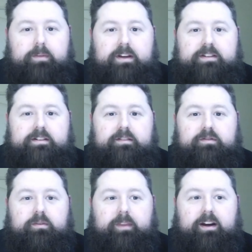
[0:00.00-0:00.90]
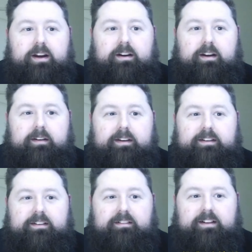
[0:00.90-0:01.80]
basically from there, I
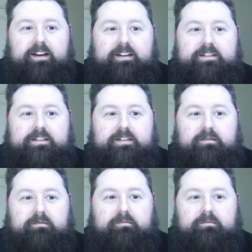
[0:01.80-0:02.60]
guess,